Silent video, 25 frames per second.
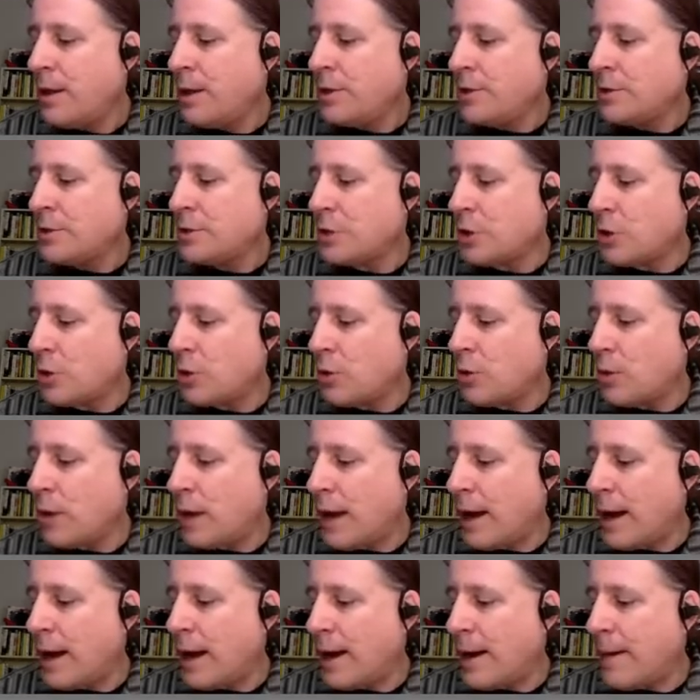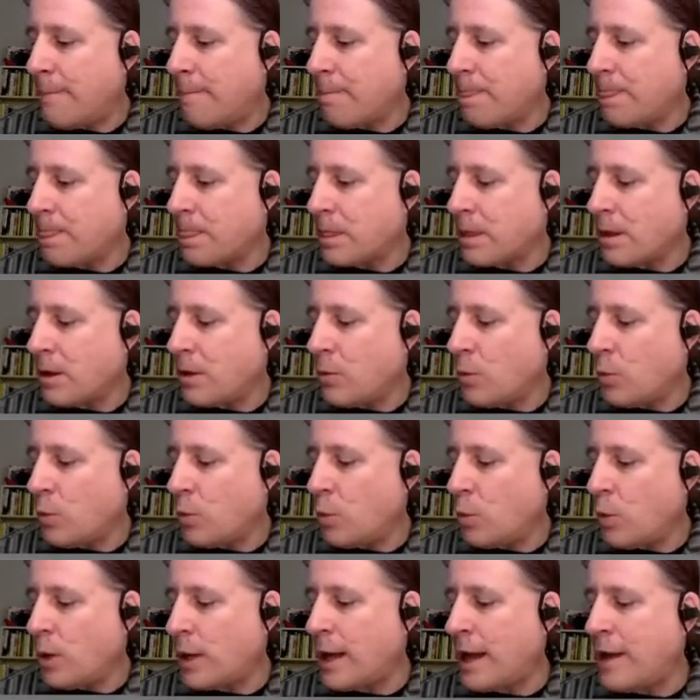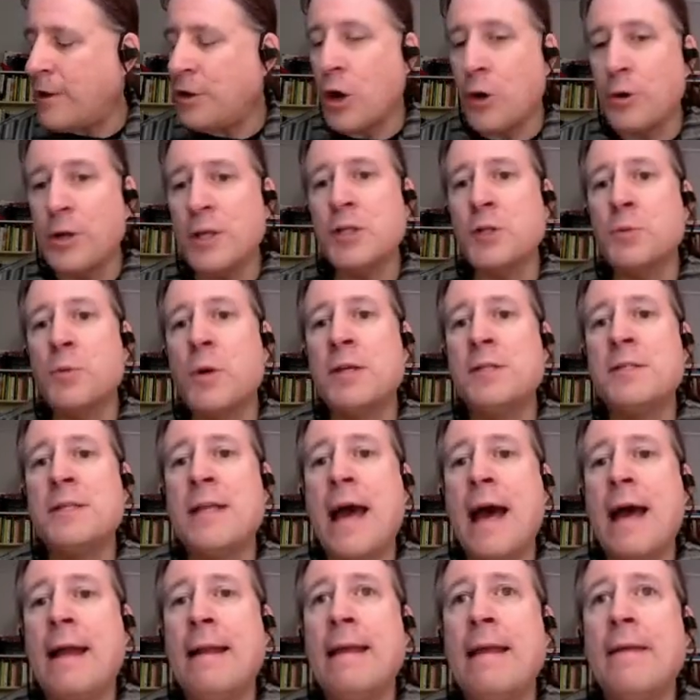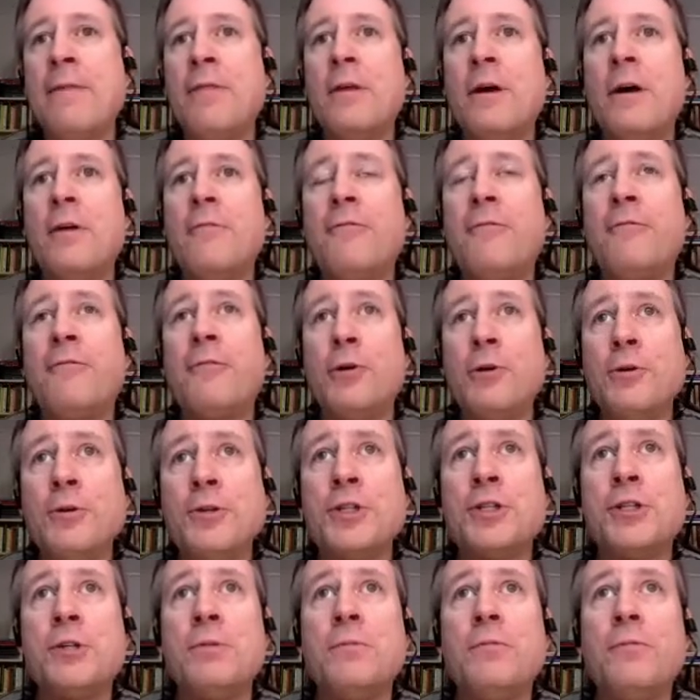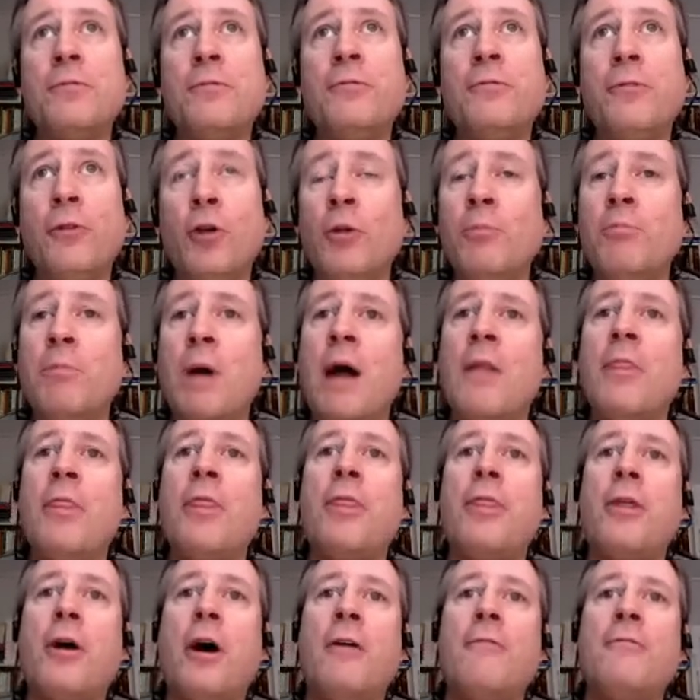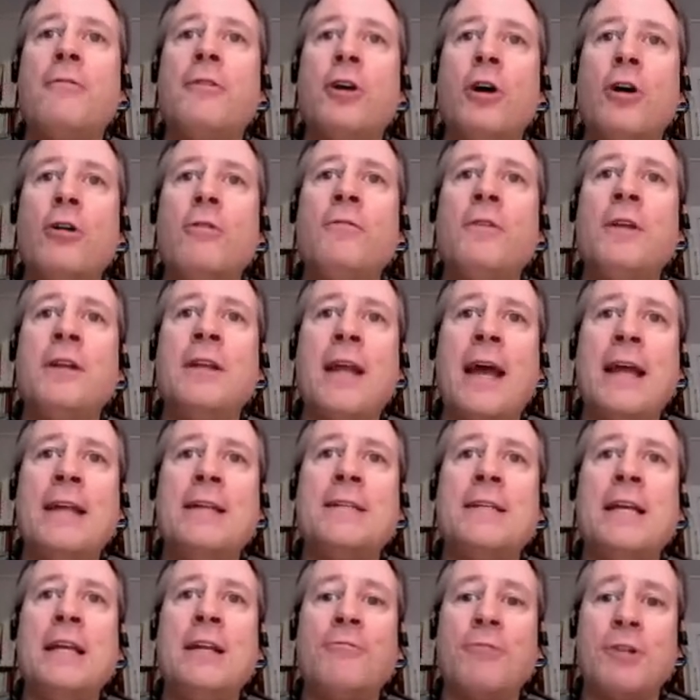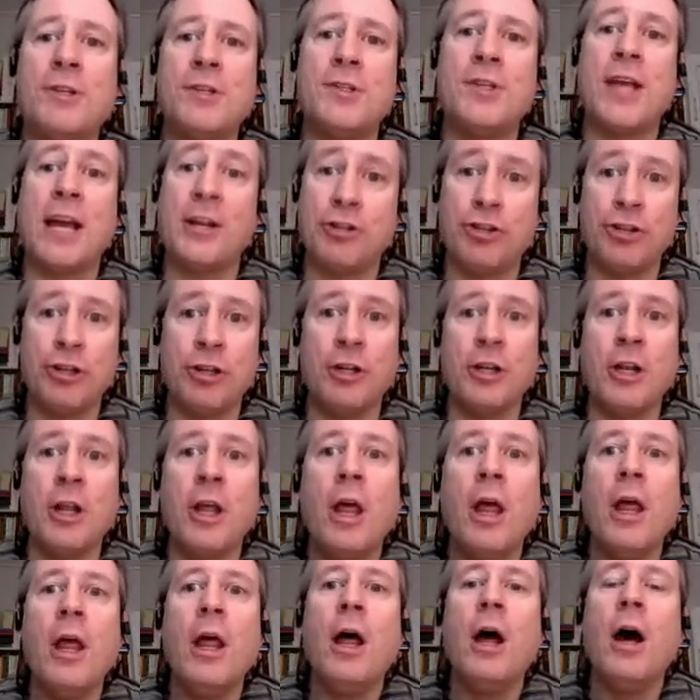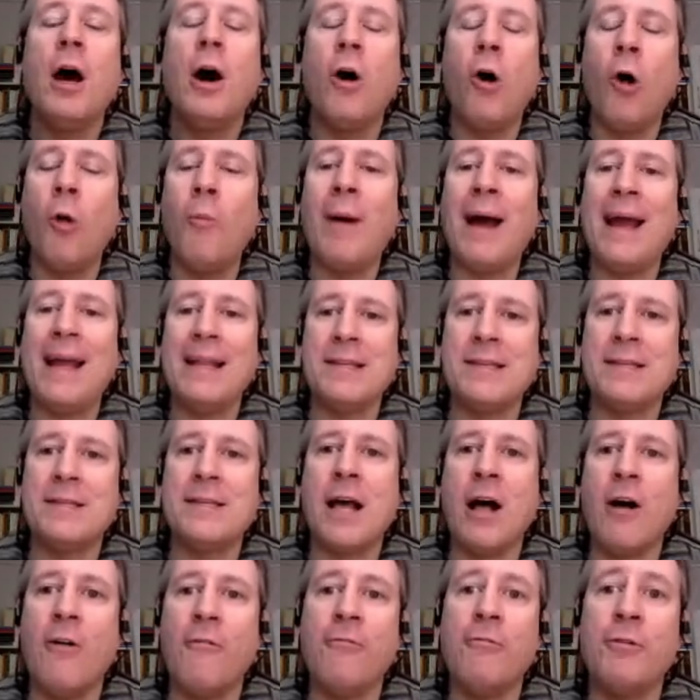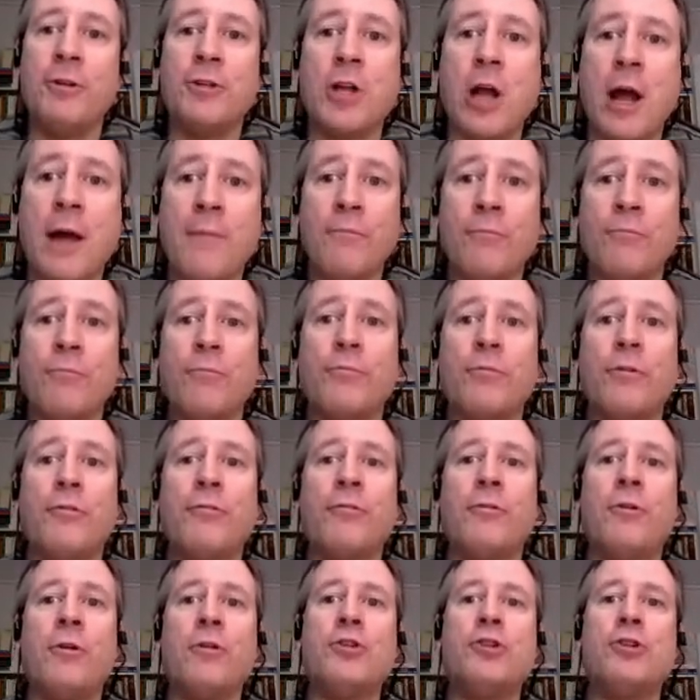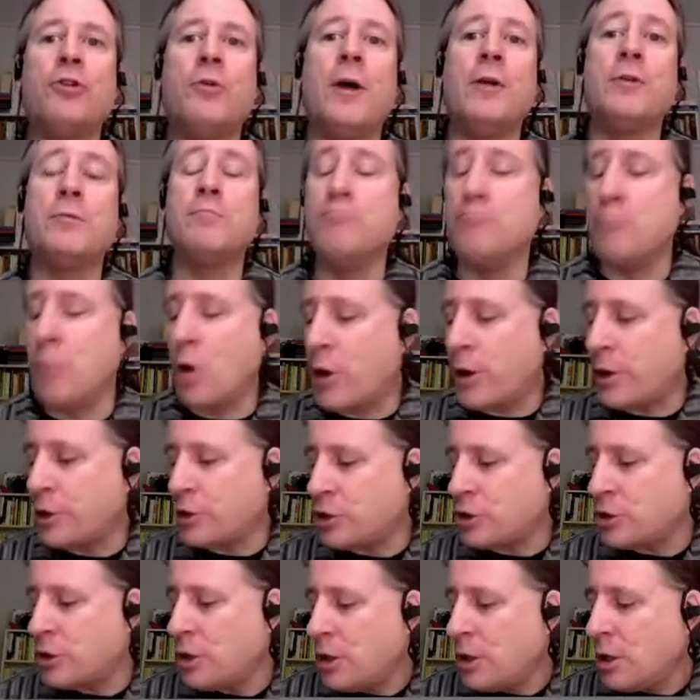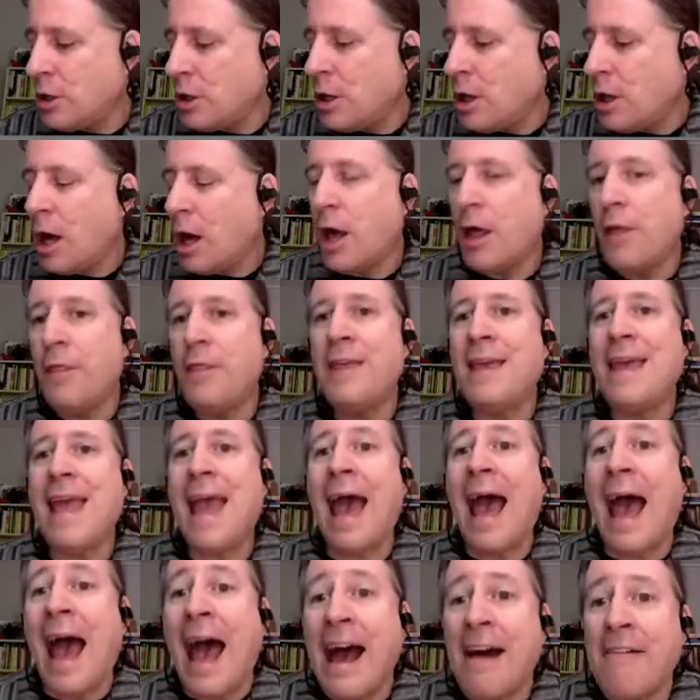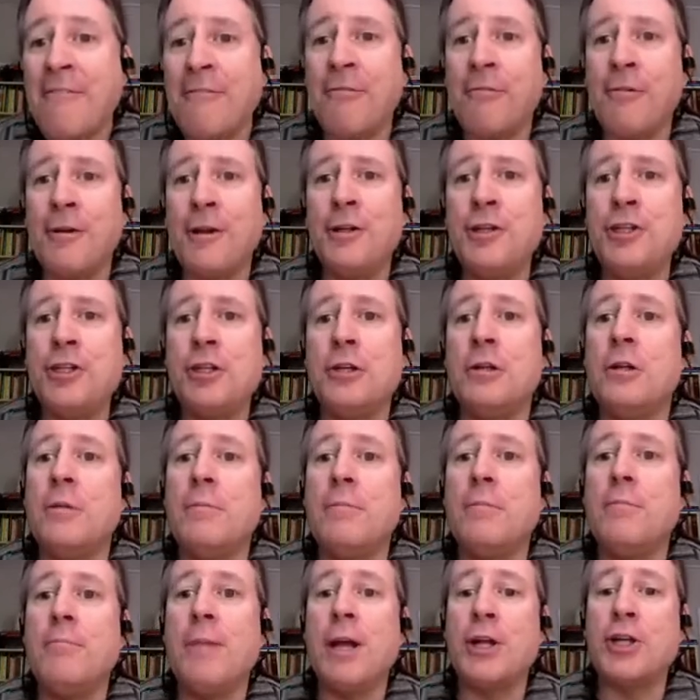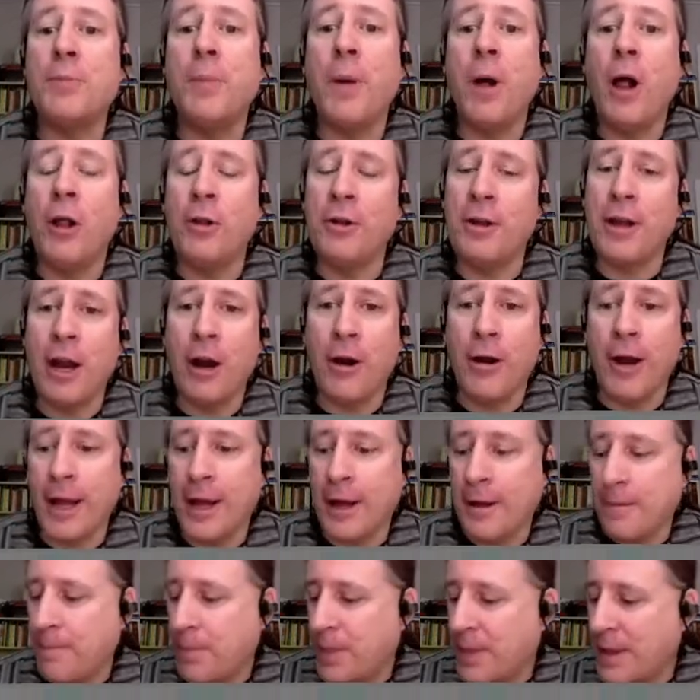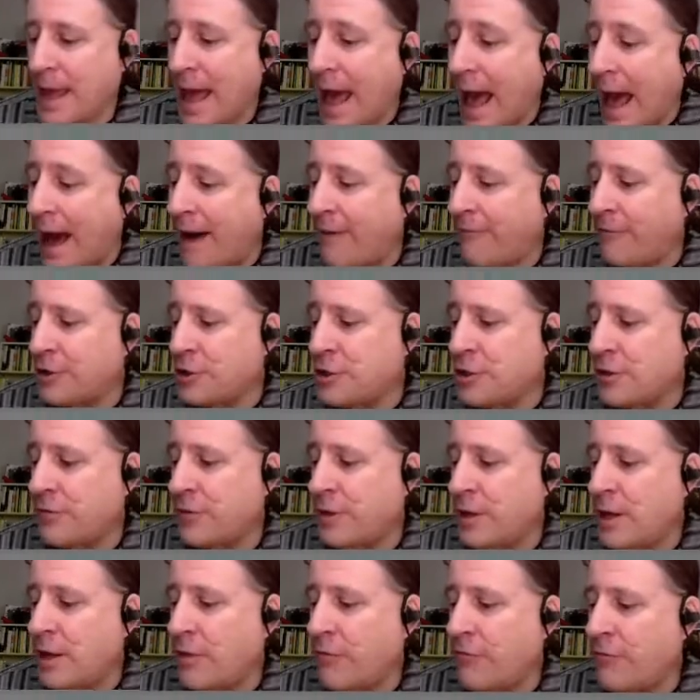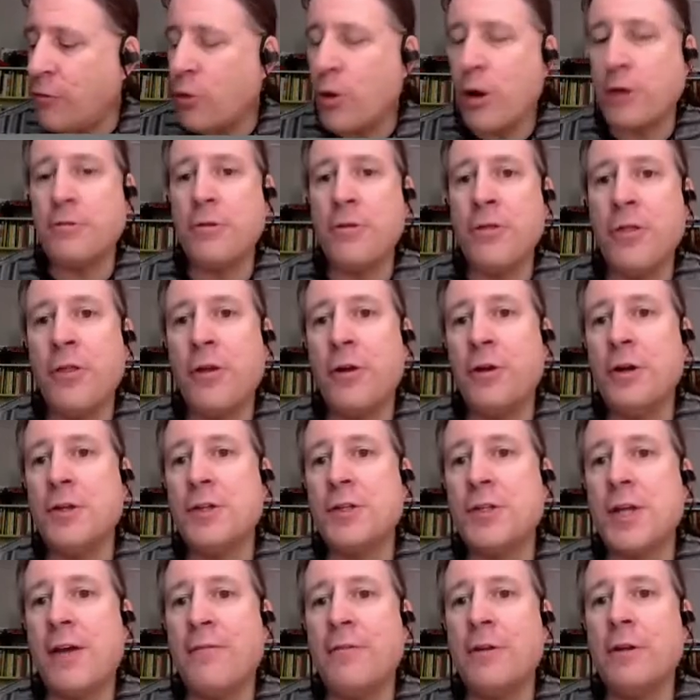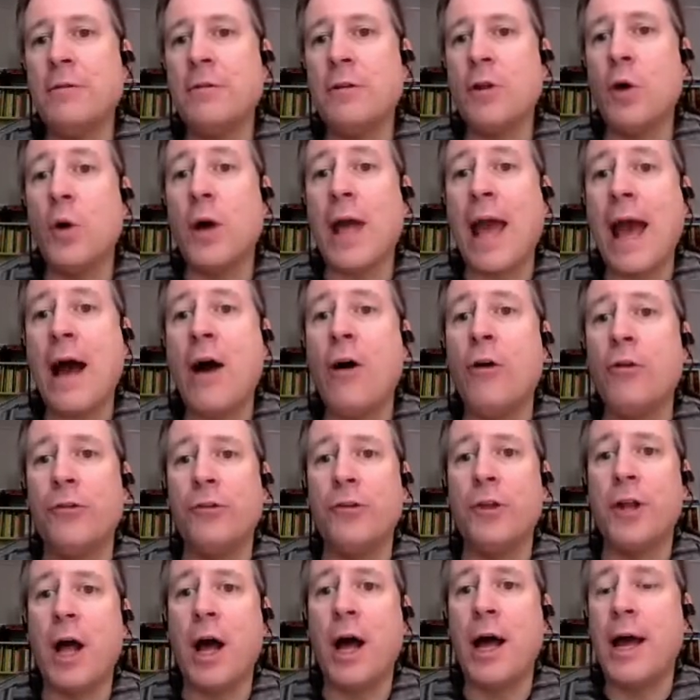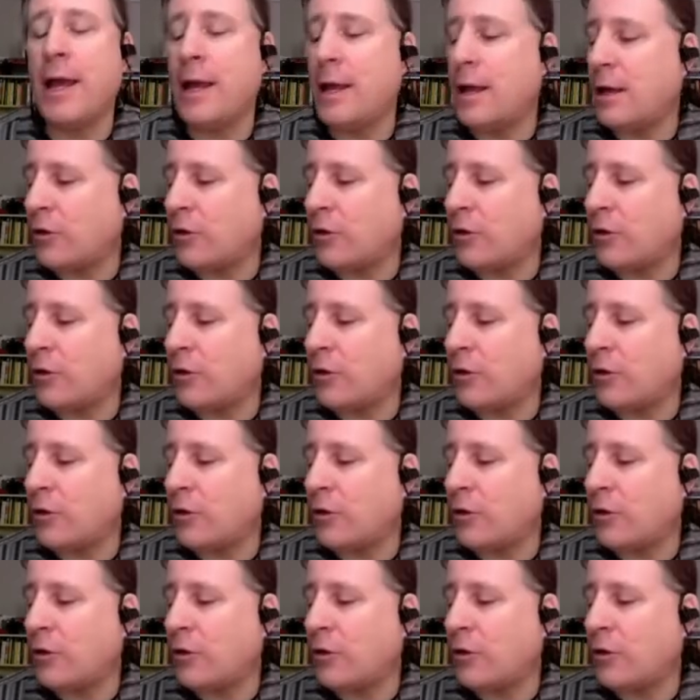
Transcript: So what I noticed was that in the first full month of COVID-19 recession, all by itself, which I'm referring to as March, the average metropolitan area, the average of the 437 locales that I